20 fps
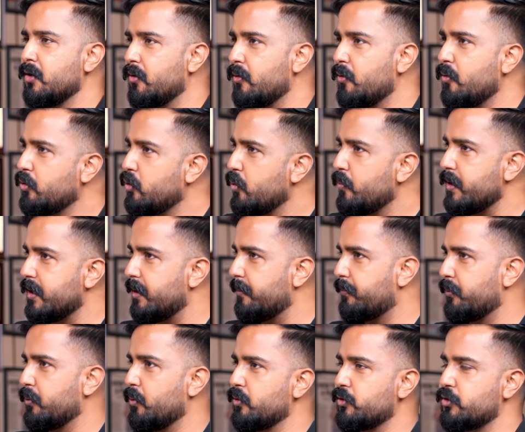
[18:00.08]
Who do we
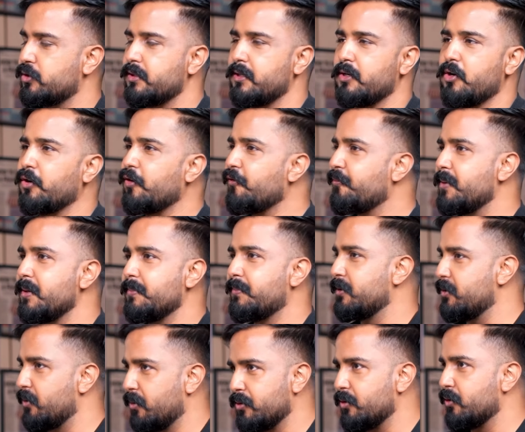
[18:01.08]
approach? A lot of people
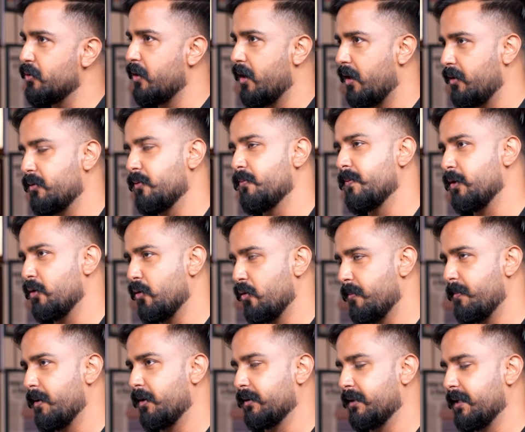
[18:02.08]
don't know how do we go
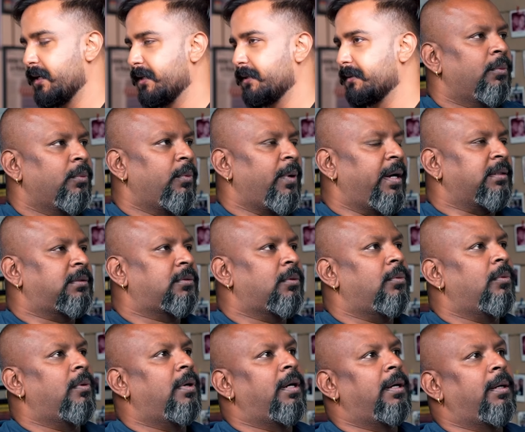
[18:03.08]
about that. Right.
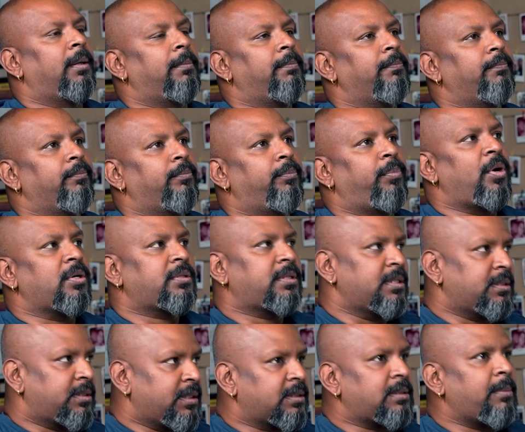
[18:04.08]
So
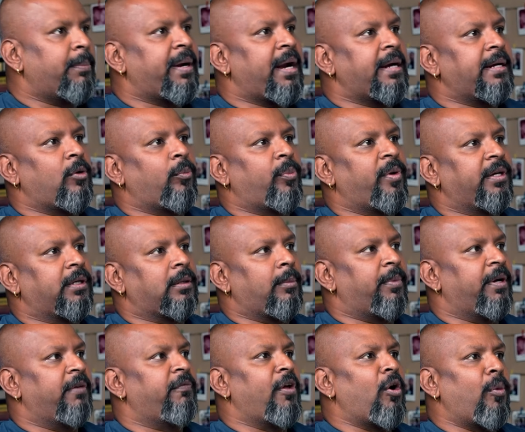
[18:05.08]
Paulson is a brand operating
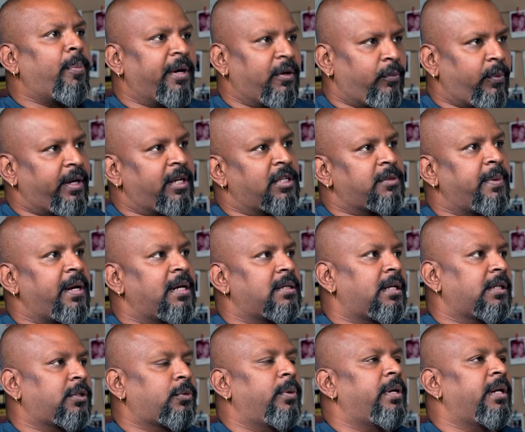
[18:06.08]
company. We operate various
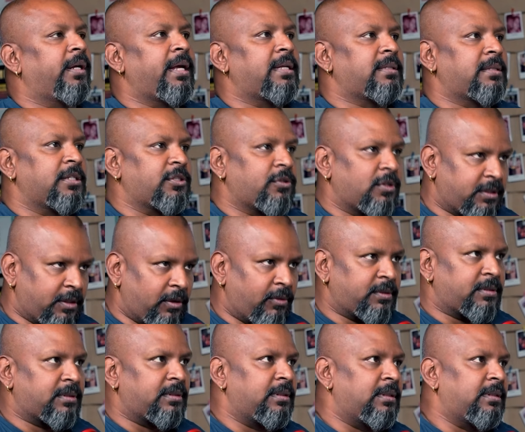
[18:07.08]
brands like Toni Guy Essentuals,
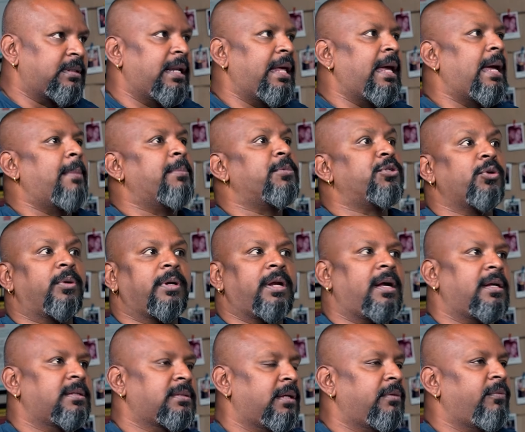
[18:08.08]
now Slam,
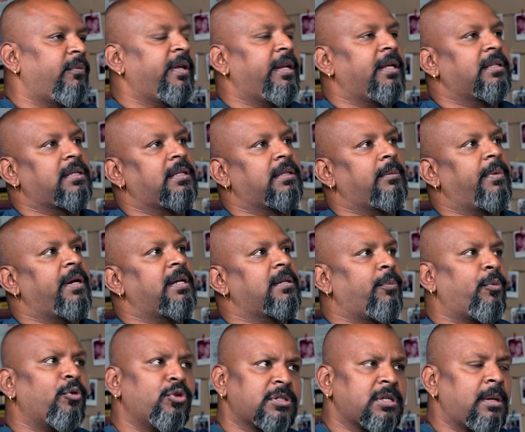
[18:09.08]
Jonah's, and various other
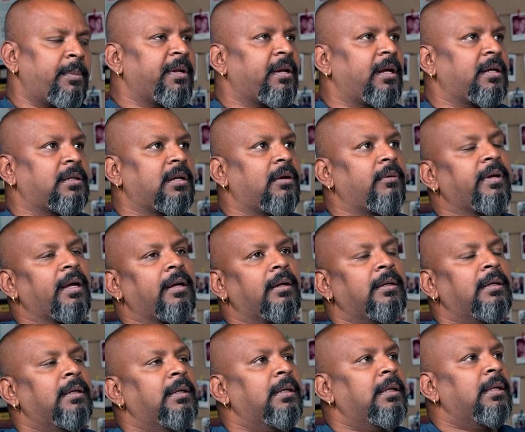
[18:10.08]
brands. Ponnuswamy right now, yeah.
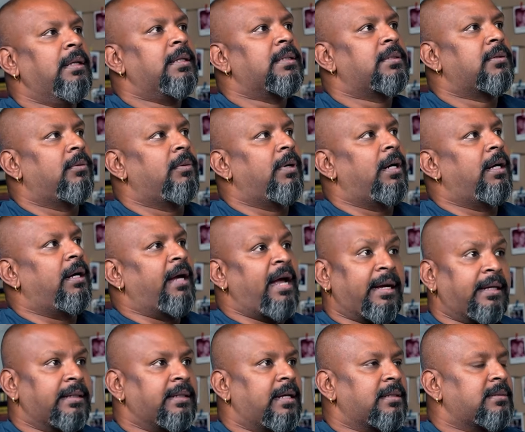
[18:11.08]
So
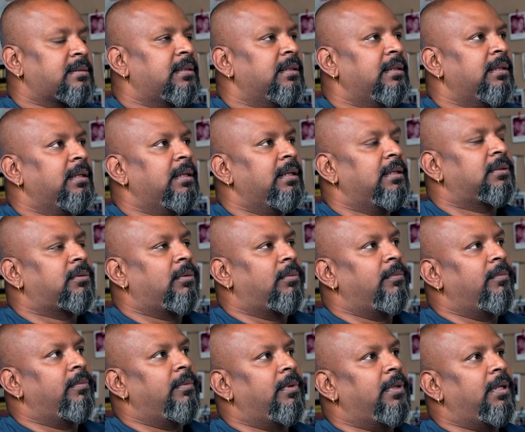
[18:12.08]
Haagen Dazs. So